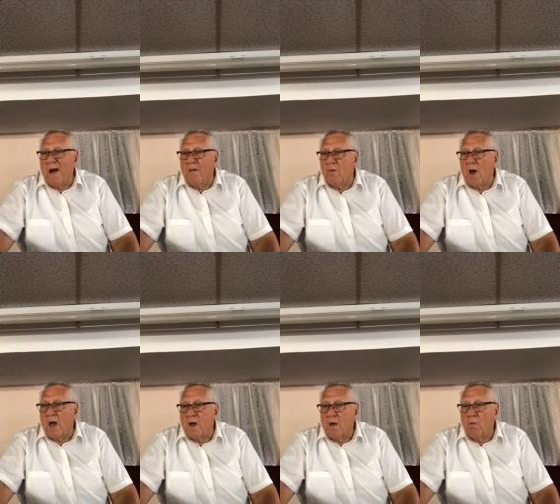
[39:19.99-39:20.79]
And by the
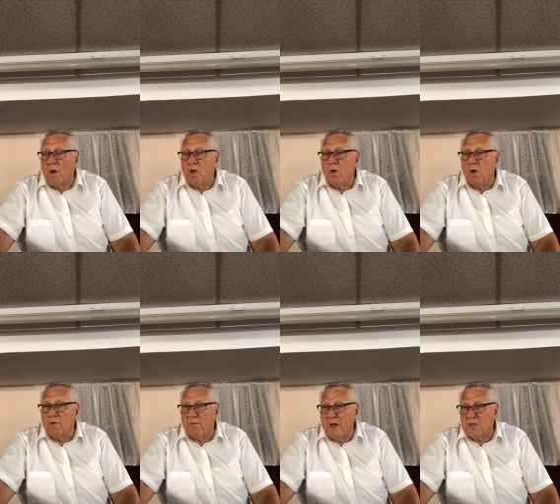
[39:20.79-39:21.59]
way, when you
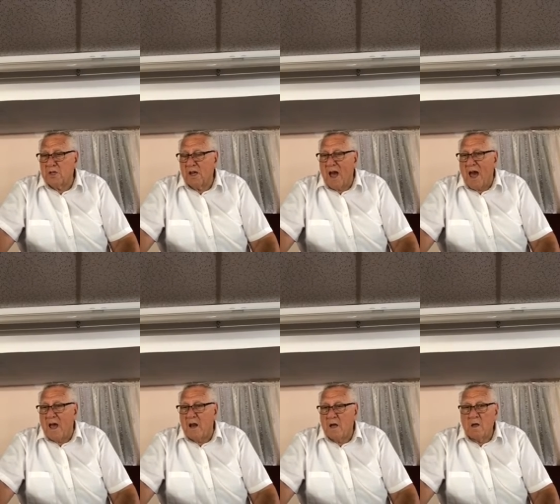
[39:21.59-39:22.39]
confess to
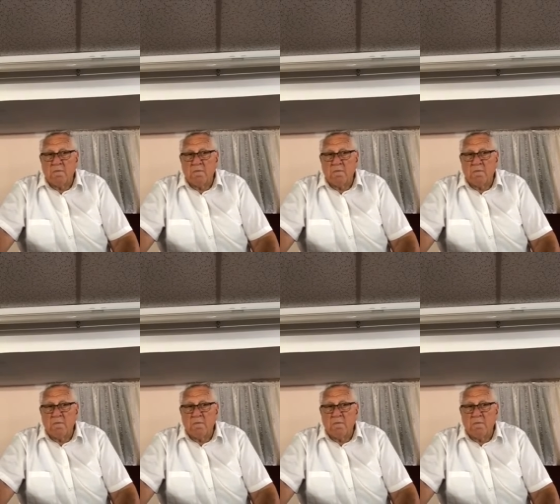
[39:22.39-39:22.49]
God,